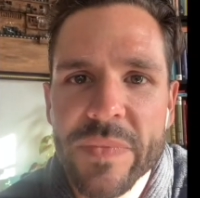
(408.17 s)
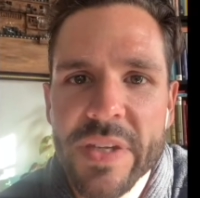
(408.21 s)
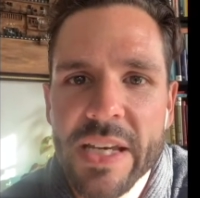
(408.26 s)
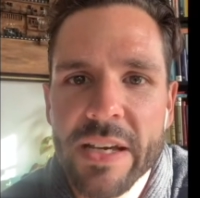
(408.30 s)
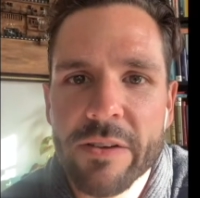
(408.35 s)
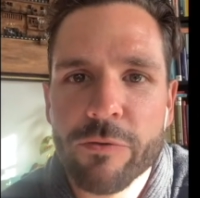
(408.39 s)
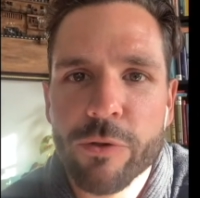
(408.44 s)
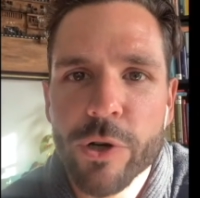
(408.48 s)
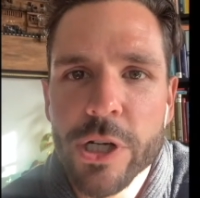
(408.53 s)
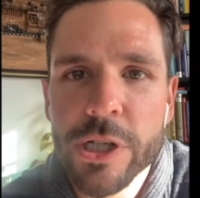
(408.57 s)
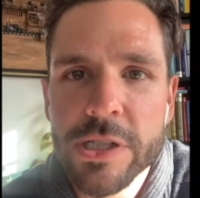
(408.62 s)

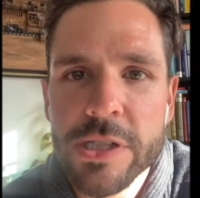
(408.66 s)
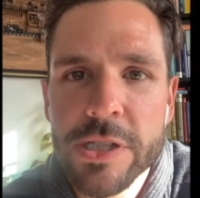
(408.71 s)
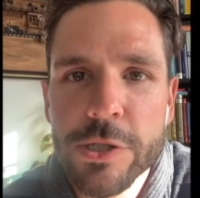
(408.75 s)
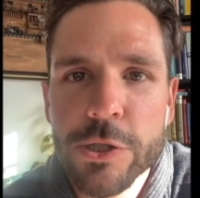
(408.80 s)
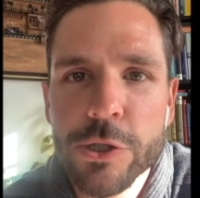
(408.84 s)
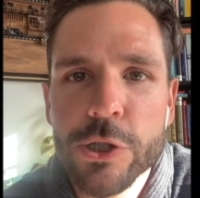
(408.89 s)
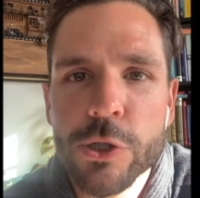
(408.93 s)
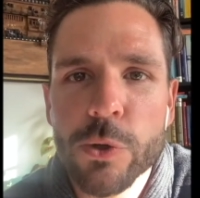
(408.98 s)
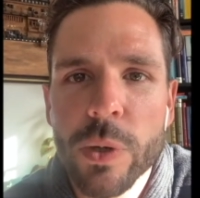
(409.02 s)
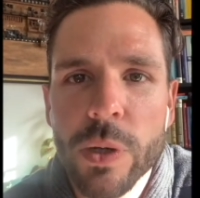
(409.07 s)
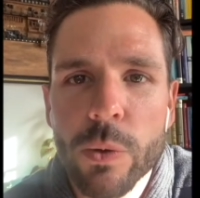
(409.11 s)
if we
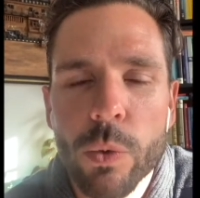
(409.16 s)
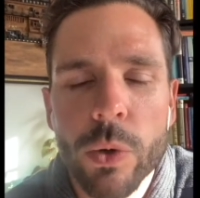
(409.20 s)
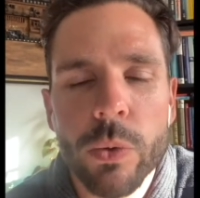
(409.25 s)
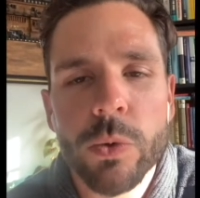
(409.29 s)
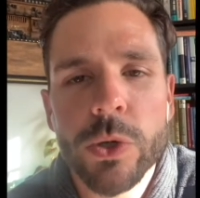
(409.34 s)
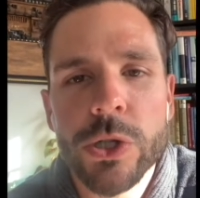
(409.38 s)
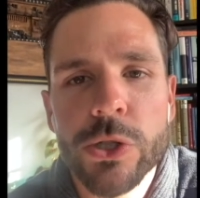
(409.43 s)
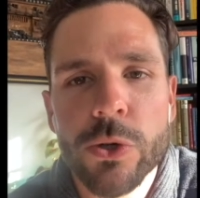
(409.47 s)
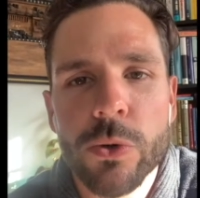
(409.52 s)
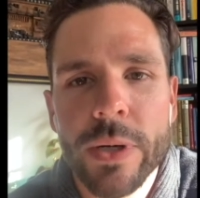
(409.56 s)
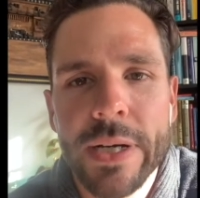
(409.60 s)
continue doing what
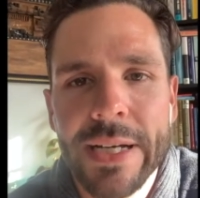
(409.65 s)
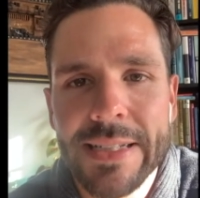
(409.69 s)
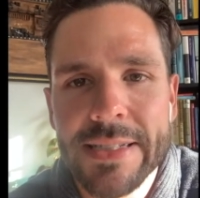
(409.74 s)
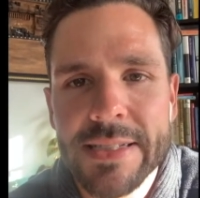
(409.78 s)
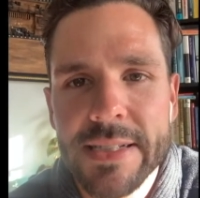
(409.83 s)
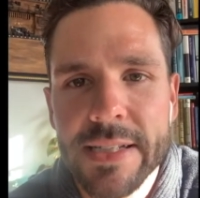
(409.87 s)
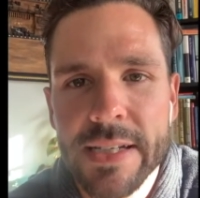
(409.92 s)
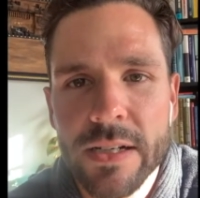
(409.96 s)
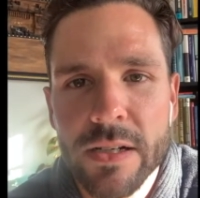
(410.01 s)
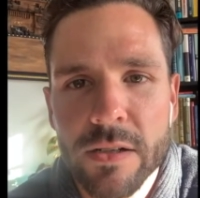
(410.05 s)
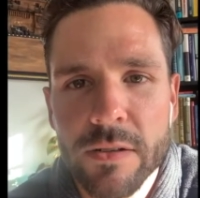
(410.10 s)
we're doing at
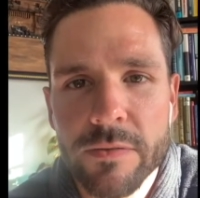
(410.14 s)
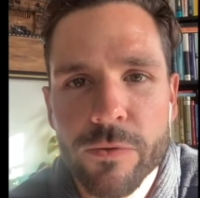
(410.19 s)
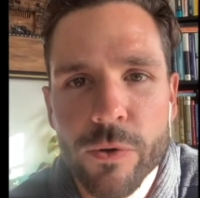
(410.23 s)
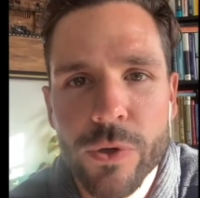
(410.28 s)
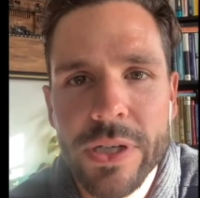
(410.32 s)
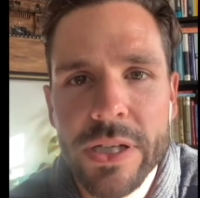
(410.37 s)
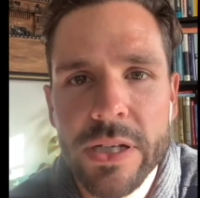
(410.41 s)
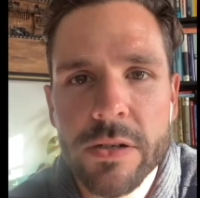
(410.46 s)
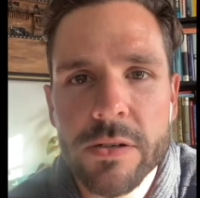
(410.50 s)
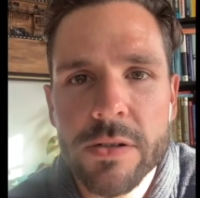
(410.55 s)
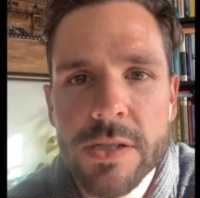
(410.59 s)
scale for
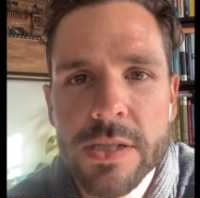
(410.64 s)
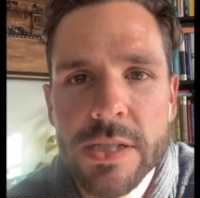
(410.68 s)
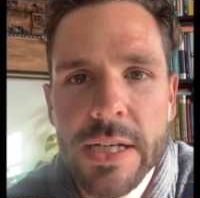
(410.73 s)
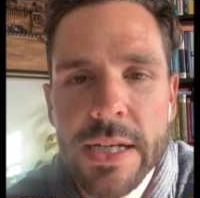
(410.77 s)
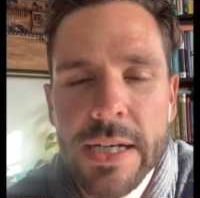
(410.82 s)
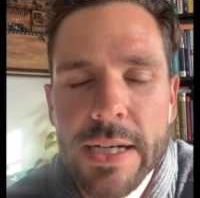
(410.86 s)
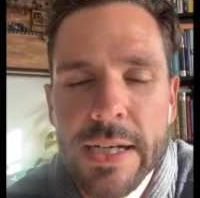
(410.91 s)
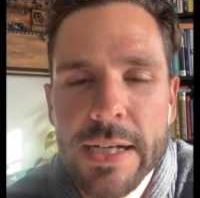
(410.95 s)
years,